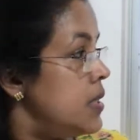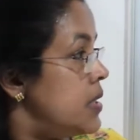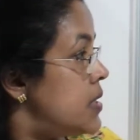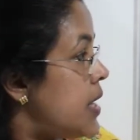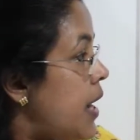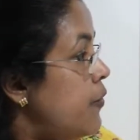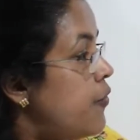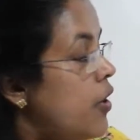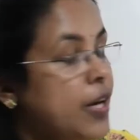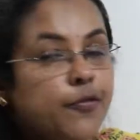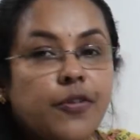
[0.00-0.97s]
sin
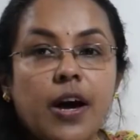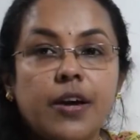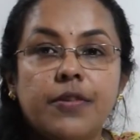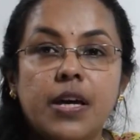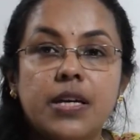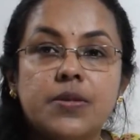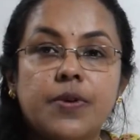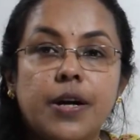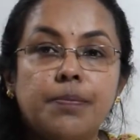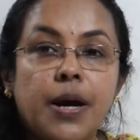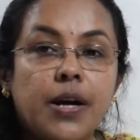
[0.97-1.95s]
45 is
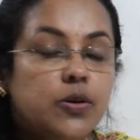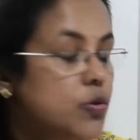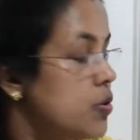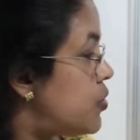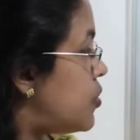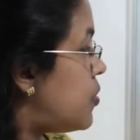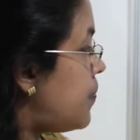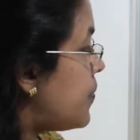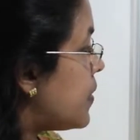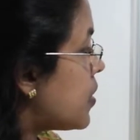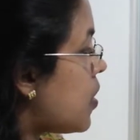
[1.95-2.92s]
1 by root 2,
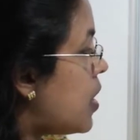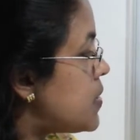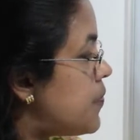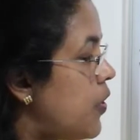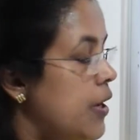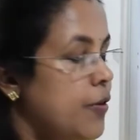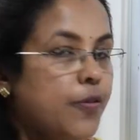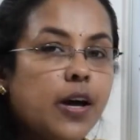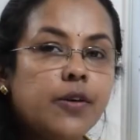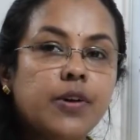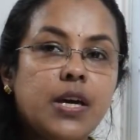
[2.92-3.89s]
cos
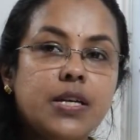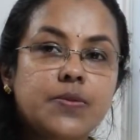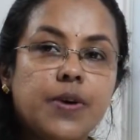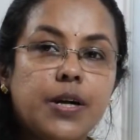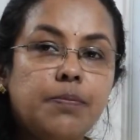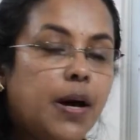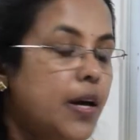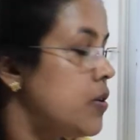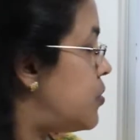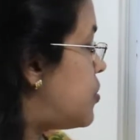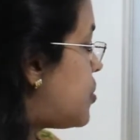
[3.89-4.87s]
45 is 1 by
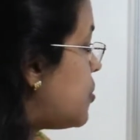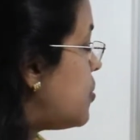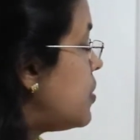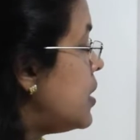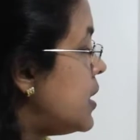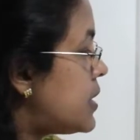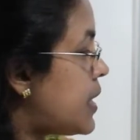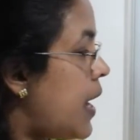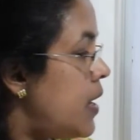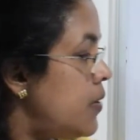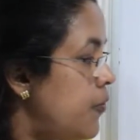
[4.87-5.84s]
root 2,
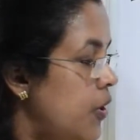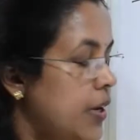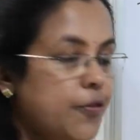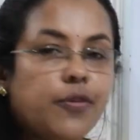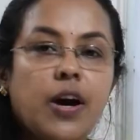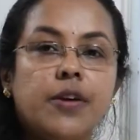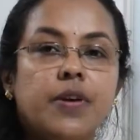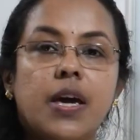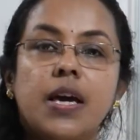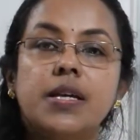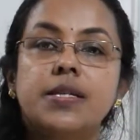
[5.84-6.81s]
tan 45
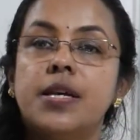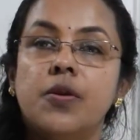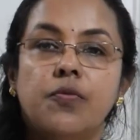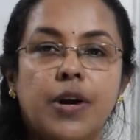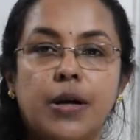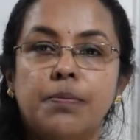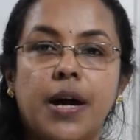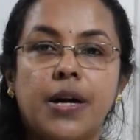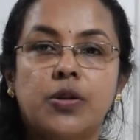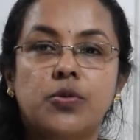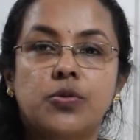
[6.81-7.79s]
is 1
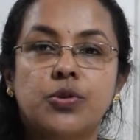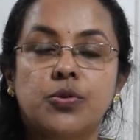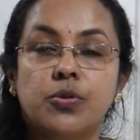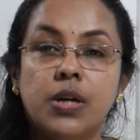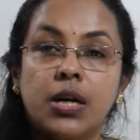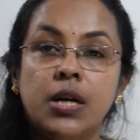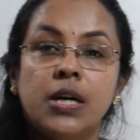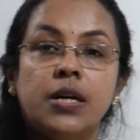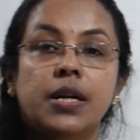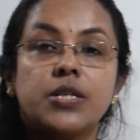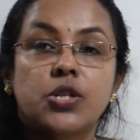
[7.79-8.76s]
by root 2.
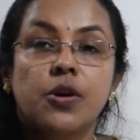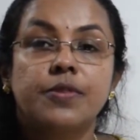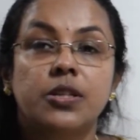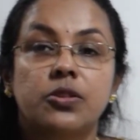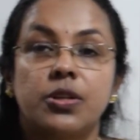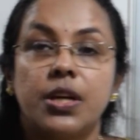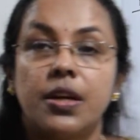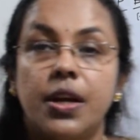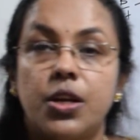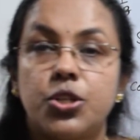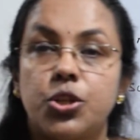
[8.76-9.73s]
Rest of the three
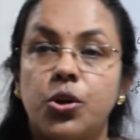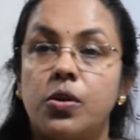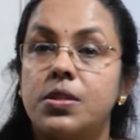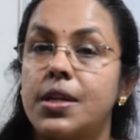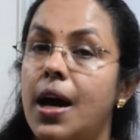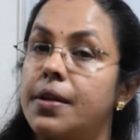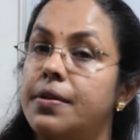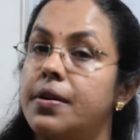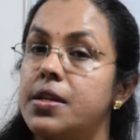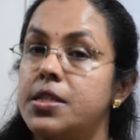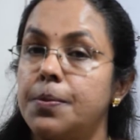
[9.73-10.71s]
ratios are
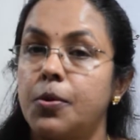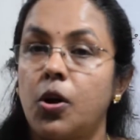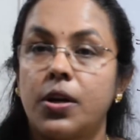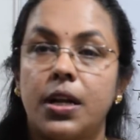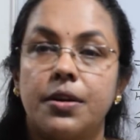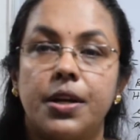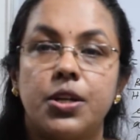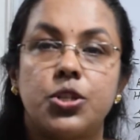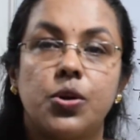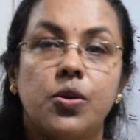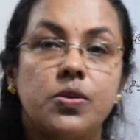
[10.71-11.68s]
the reciprocal
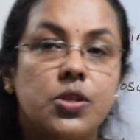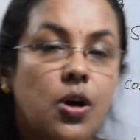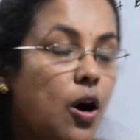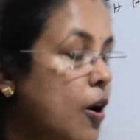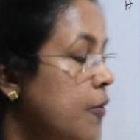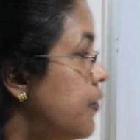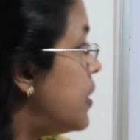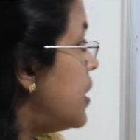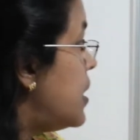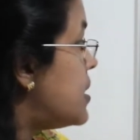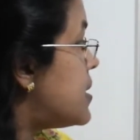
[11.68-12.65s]
ratios of
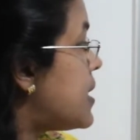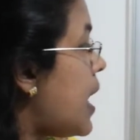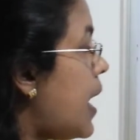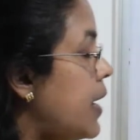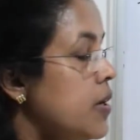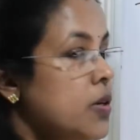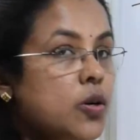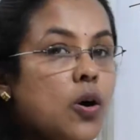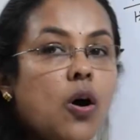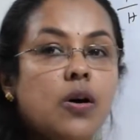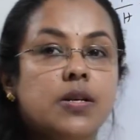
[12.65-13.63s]
sine,
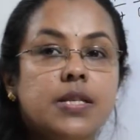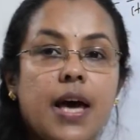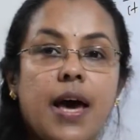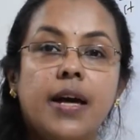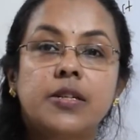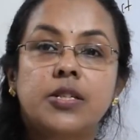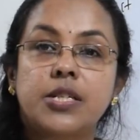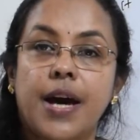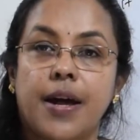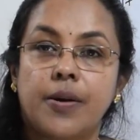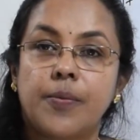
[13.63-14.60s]
cos and tan.